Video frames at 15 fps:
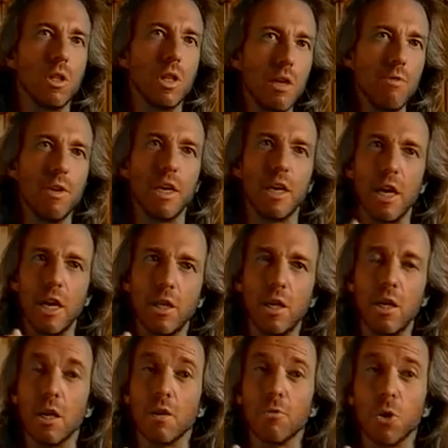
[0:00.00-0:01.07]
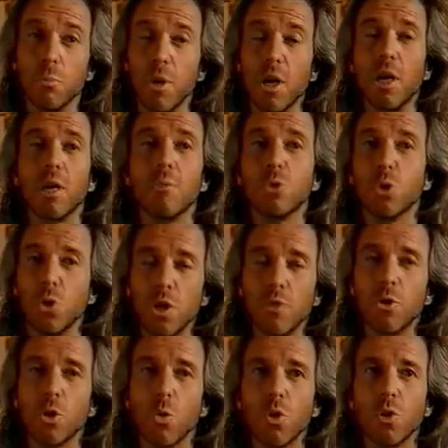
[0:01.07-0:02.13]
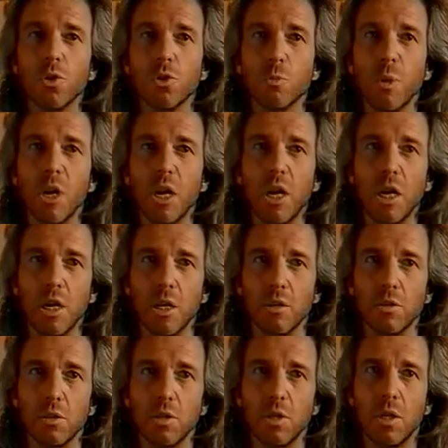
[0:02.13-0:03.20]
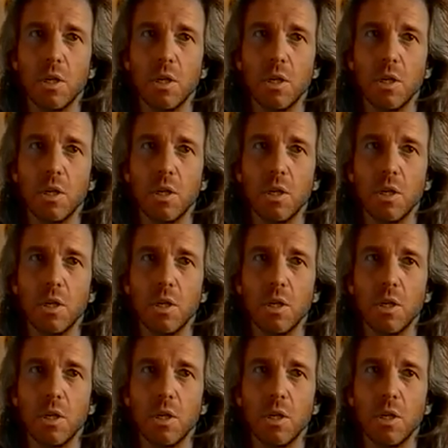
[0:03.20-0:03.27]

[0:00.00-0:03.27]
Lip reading: leaving any of their bombs or any of their ordnance behind.